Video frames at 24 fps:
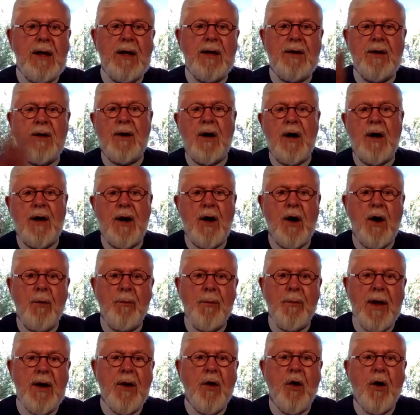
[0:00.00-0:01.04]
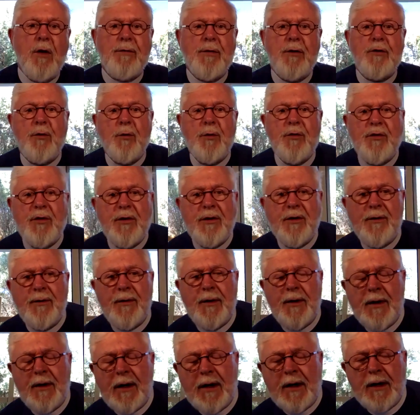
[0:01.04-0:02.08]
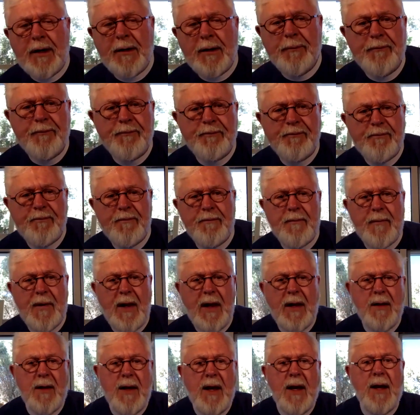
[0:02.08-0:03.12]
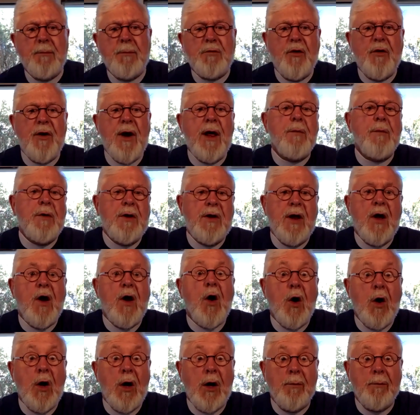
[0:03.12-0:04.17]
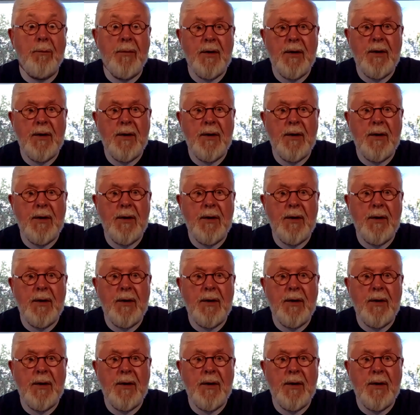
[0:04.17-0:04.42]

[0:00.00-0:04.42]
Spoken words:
and our main office was in Amsterdam, in Haarlem.